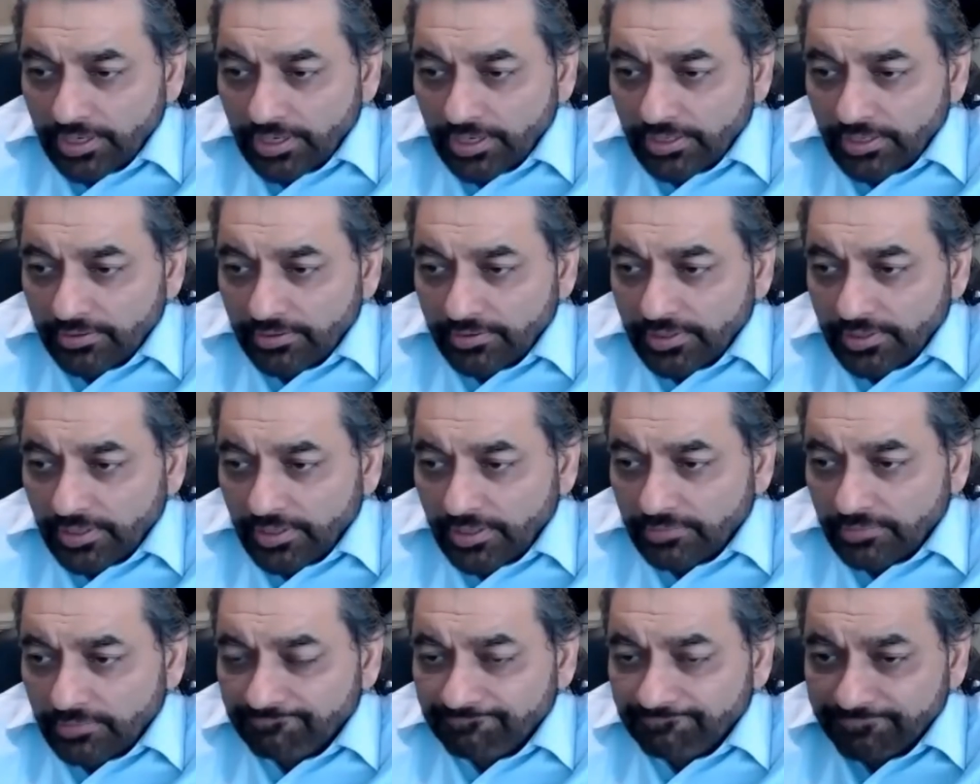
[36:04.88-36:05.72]
and
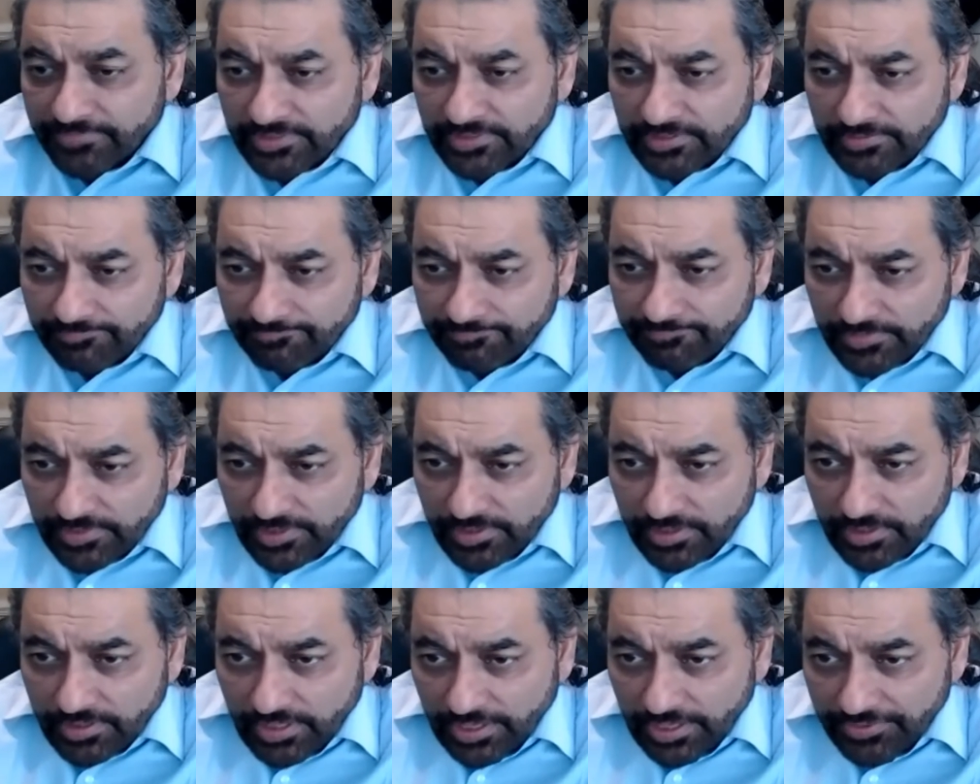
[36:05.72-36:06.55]

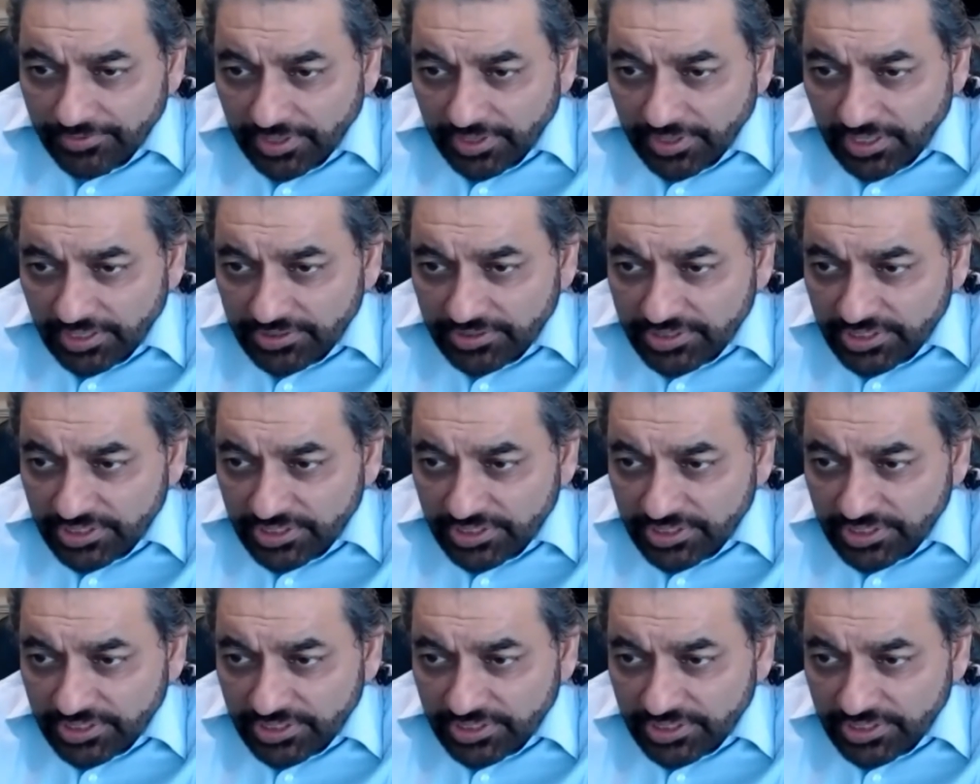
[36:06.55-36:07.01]
I think